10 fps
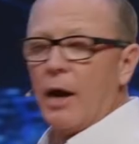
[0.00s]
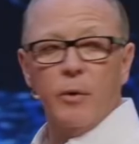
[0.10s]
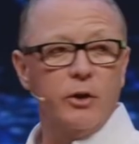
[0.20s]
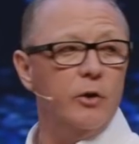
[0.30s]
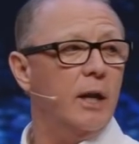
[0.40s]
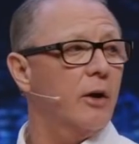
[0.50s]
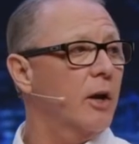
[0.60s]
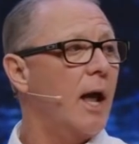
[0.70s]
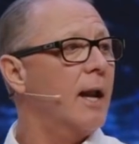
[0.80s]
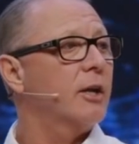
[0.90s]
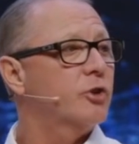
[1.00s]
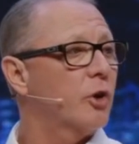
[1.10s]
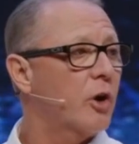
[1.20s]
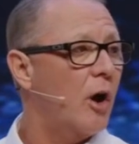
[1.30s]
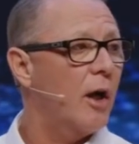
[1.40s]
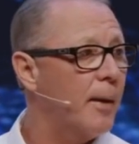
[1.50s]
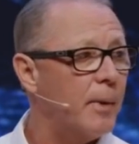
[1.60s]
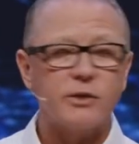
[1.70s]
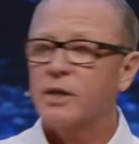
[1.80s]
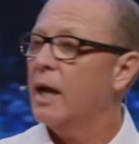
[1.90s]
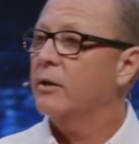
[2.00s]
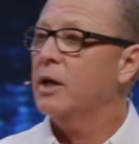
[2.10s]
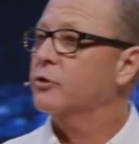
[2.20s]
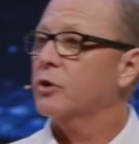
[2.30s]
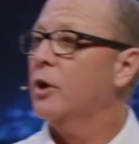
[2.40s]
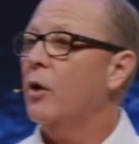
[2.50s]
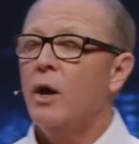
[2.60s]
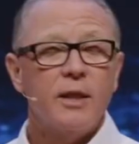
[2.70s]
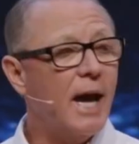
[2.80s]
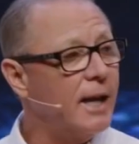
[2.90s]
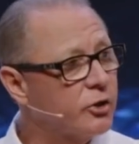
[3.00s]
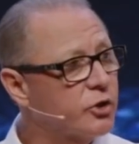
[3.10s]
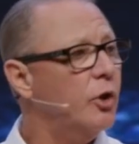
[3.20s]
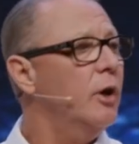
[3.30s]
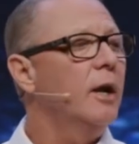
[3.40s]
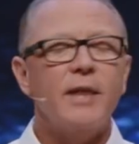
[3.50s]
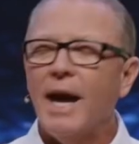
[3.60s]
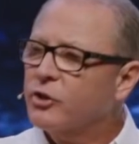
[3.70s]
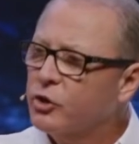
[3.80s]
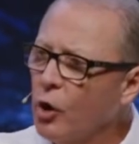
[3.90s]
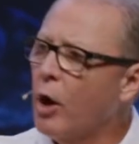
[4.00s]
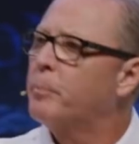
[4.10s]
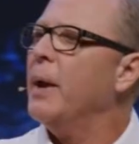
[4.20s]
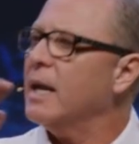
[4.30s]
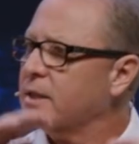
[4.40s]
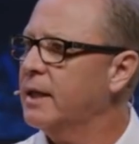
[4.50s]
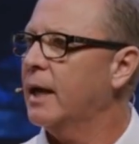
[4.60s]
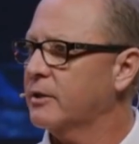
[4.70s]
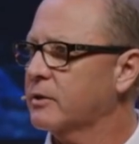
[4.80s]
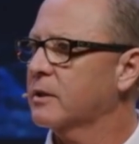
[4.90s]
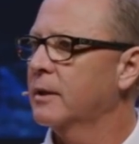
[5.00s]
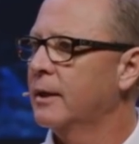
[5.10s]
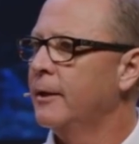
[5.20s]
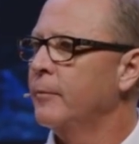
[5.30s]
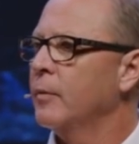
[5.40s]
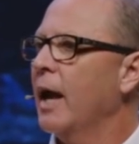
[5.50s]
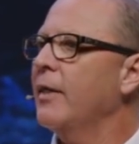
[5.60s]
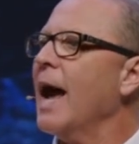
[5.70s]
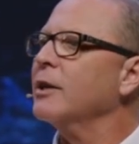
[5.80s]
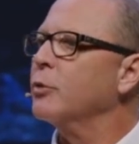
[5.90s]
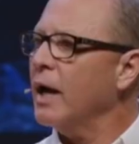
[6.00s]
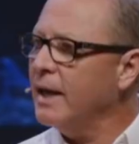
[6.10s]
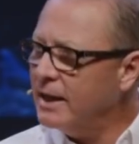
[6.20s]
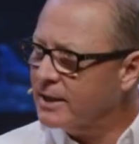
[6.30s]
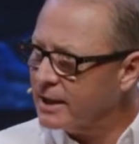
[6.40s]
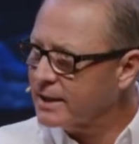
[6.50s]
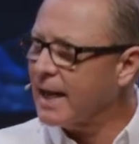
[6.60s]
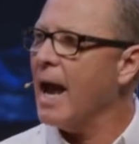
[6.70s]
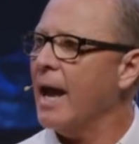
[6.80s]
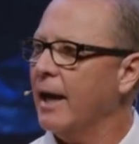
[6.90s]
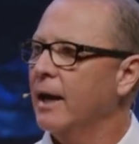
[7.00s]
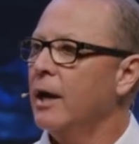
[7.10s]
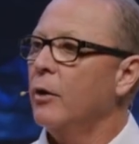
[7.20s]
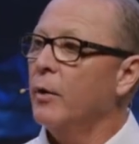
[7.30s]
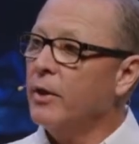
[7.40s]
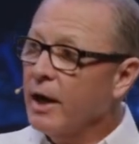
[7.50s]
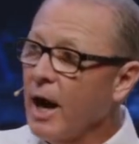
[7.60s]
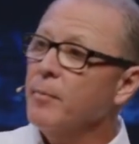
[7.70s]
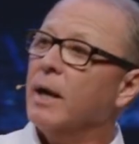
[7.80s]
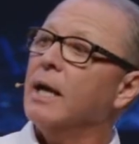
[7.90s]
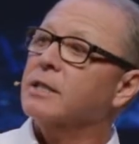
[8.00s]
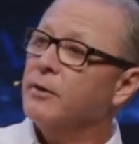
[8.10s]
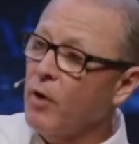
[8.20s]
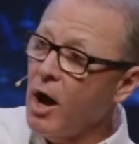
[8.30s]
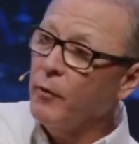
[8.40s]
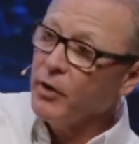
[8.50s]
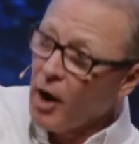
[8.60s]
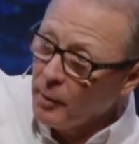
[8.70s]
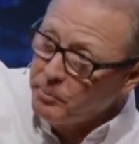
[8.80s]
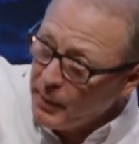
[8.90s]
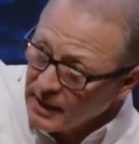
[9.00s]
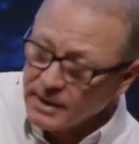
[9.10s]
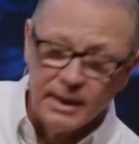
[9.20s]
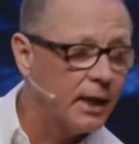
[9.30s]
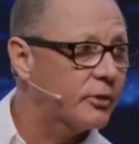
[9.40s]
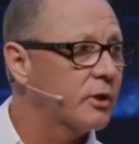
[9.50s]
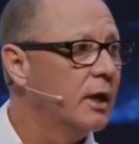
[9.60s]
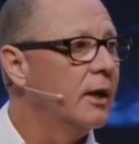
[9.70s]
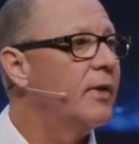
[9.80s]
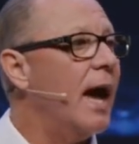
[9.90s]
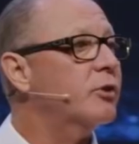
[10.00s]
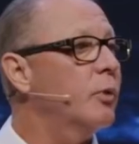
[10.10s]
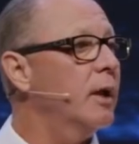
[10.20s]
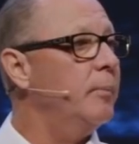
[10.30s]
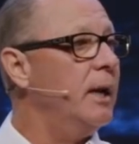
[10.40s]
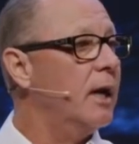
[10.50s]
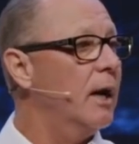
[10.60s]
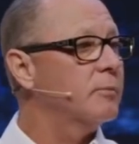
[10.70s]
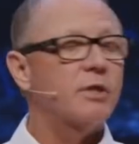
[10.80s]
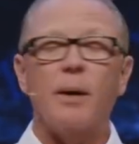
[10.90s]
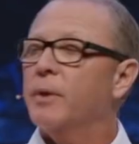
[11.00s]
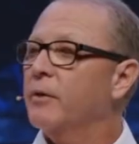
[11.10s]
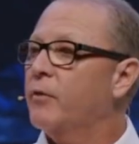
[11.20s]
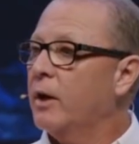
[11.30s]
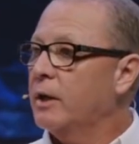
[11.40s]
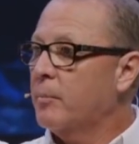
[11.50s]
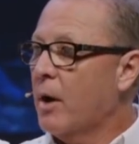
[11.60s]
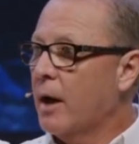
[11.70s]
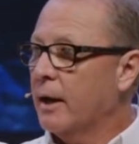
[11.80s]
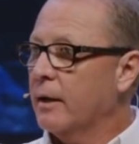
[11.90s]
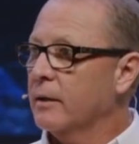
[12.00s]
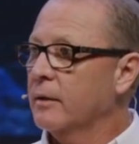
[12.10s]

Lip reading: Now, whether you get it or not is your call. I'm not saying yes or no. That's your business. And that's where it needs to stay. When the government gets involved with our business, that's when it becomes something very demonic.